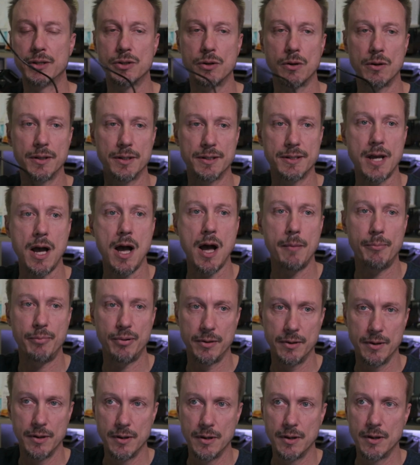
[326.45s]
on the top
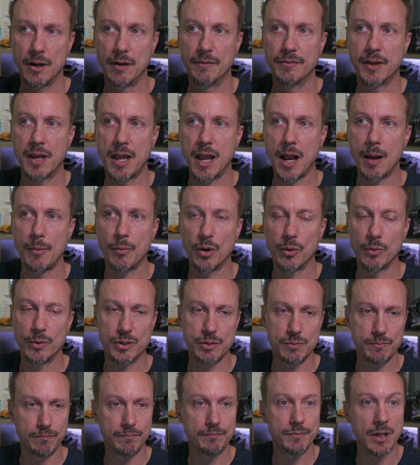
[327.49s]
of the camera,
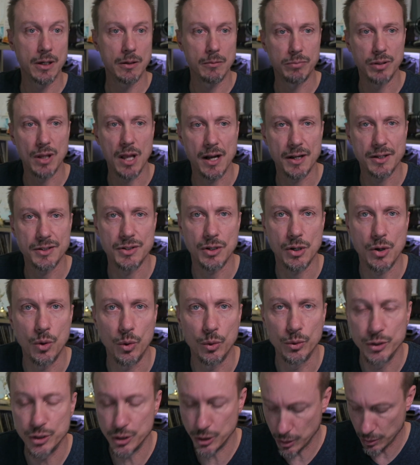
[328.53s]
which, you know, blocks the
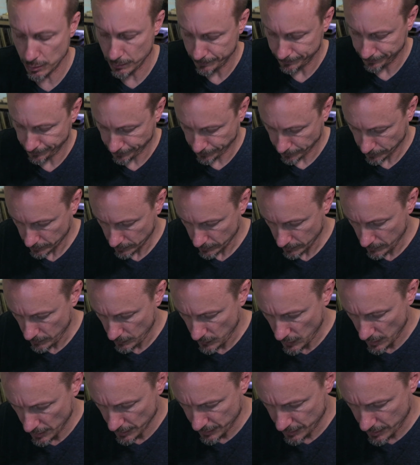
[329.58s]
cold shoe.
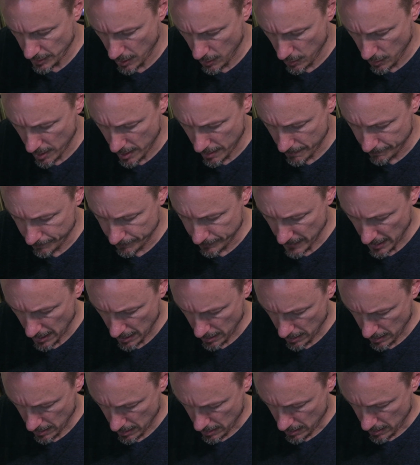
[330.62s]
So
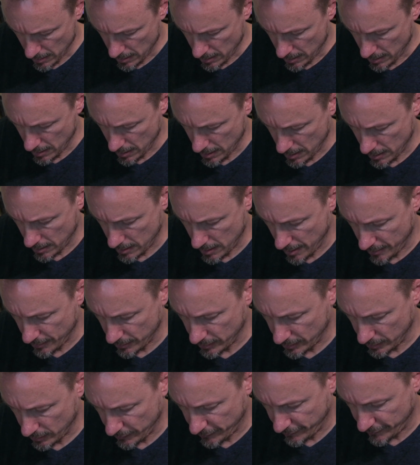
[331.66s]
another
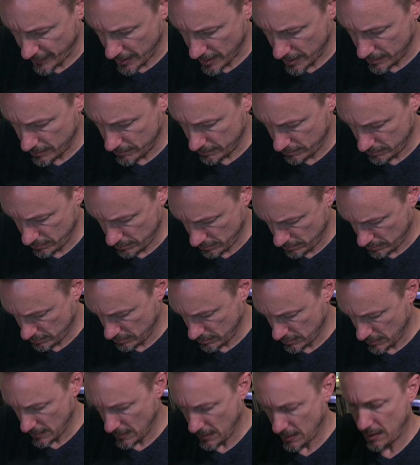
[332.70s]
little fun
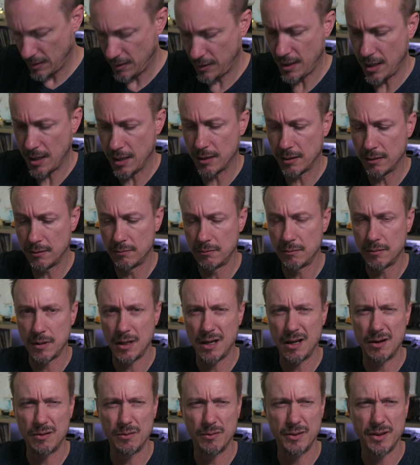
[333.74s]
thing,
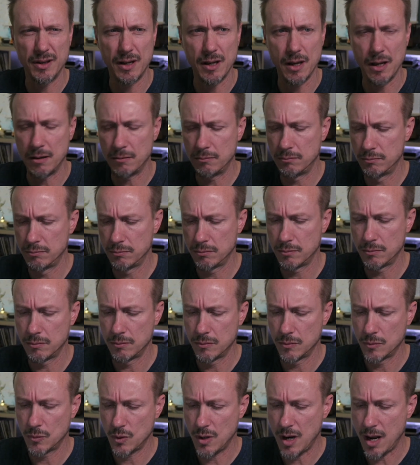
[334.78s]
I don't think I
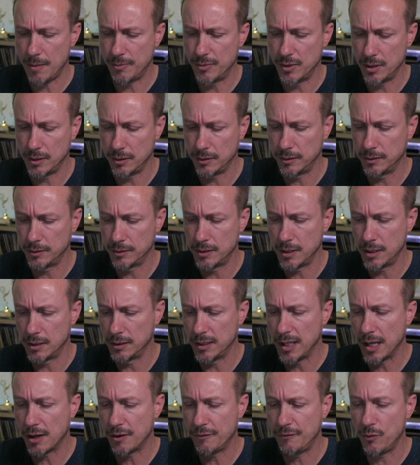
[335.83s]
grabbed the
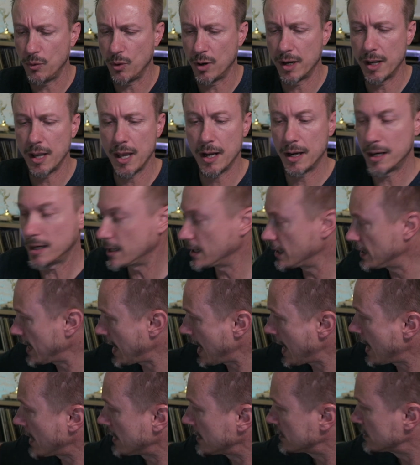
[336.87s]
link for it yet. I need to
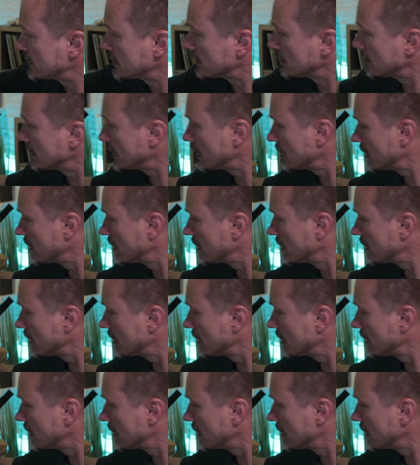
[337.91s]
add it to the